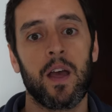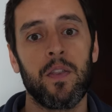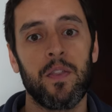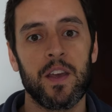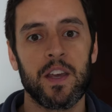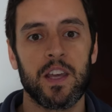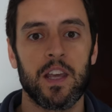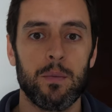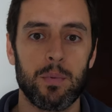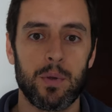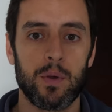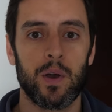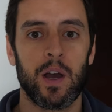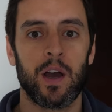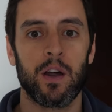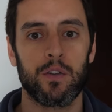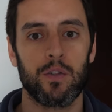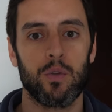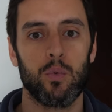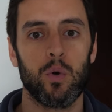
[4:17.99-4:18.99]
and they keep you
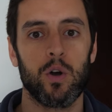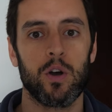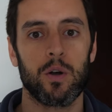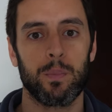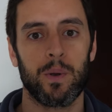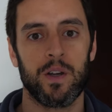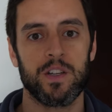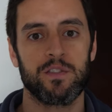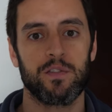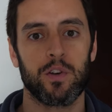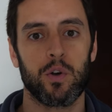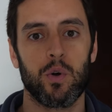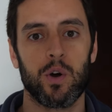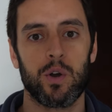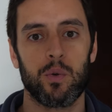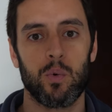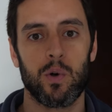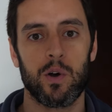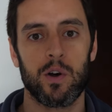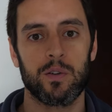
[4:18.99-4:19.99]
out of the workplace for
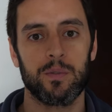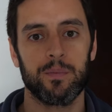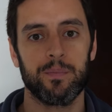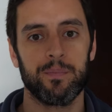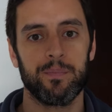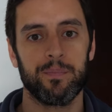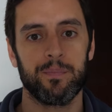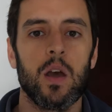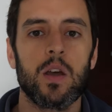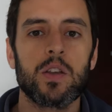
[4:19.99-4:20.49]
quite a while.